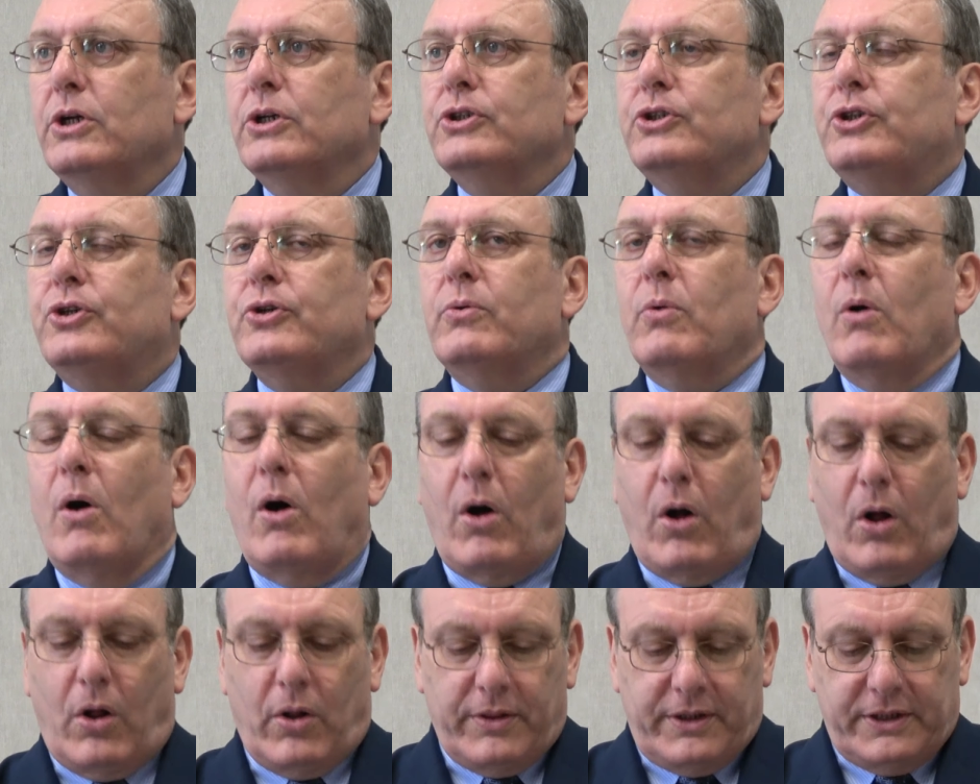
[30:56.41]
to
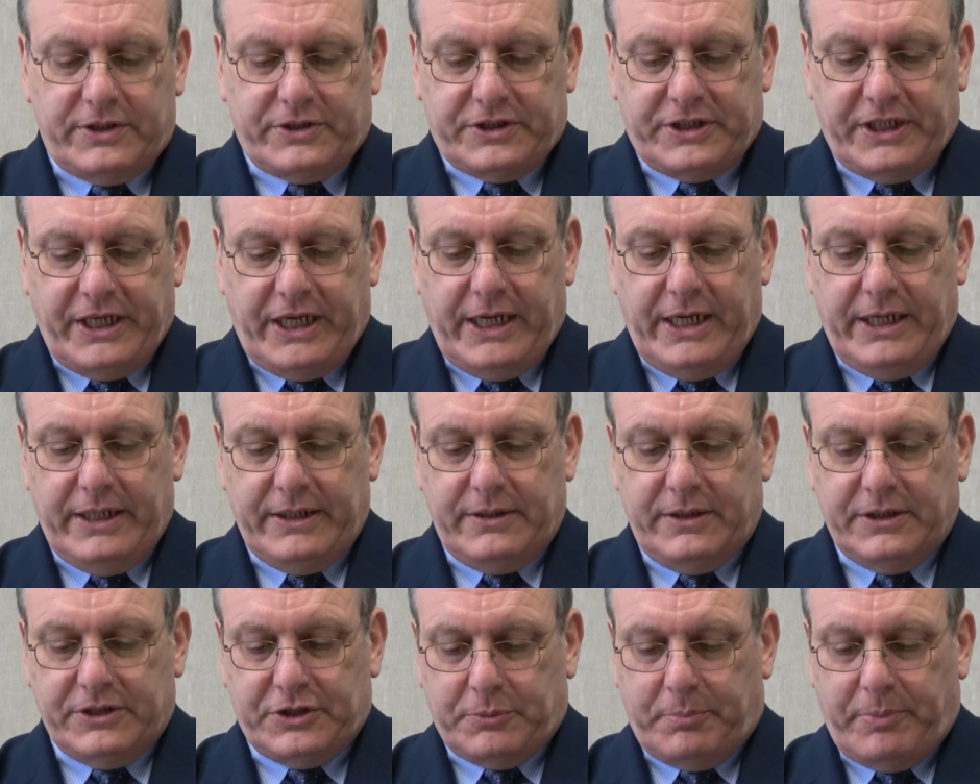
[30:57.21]
all the seed,
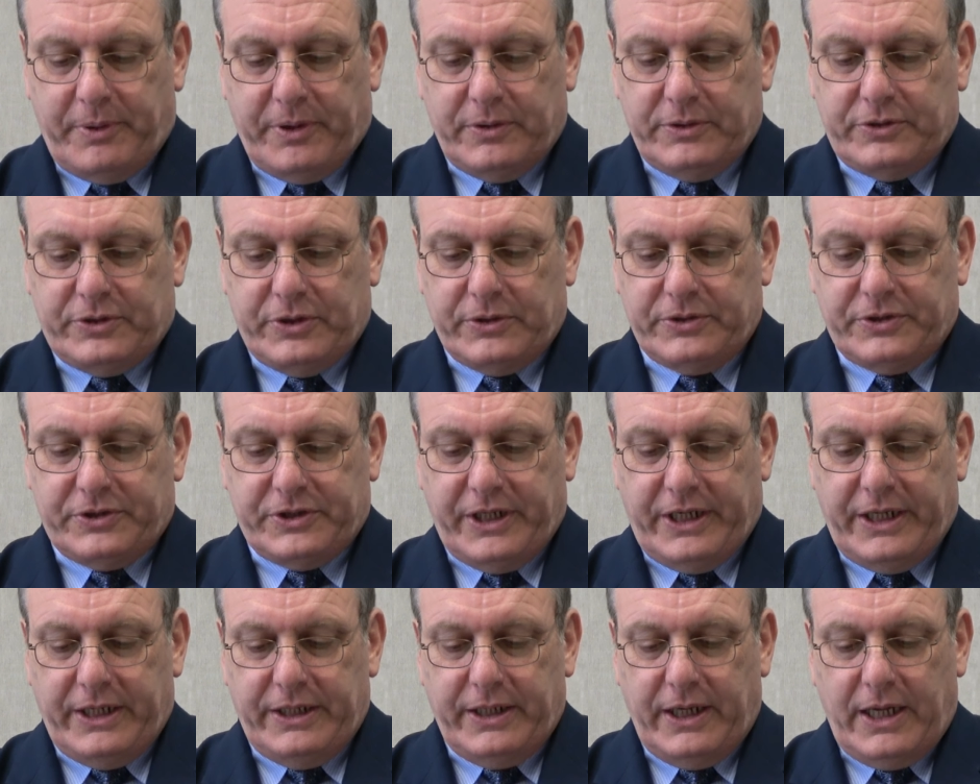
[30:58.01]
the spiritual
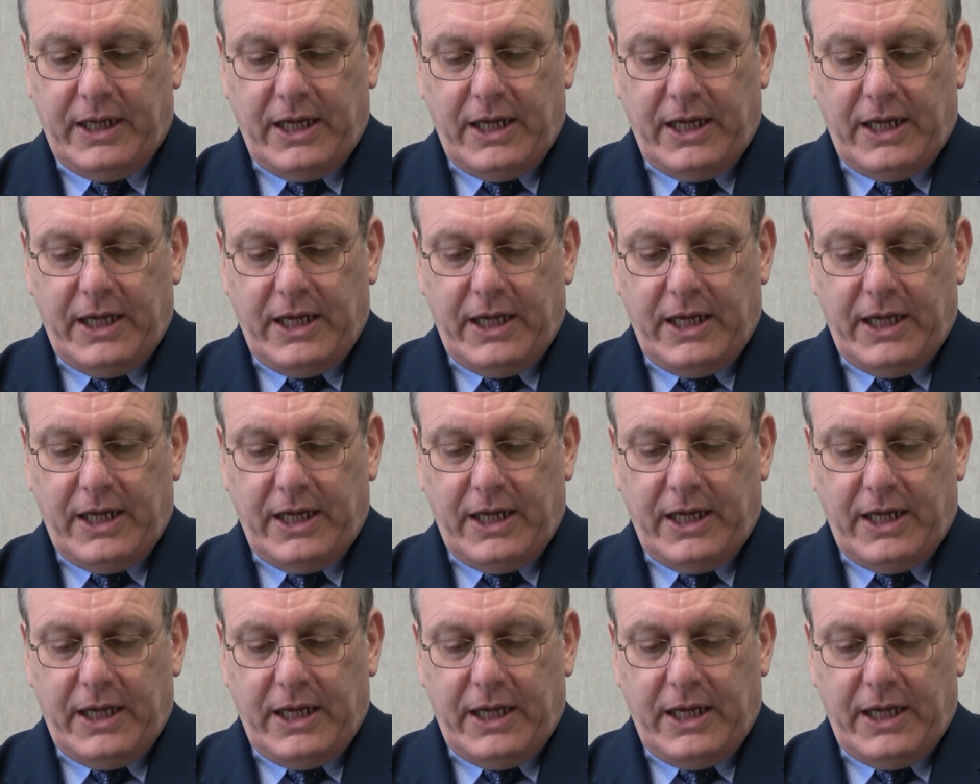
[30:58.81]
seed,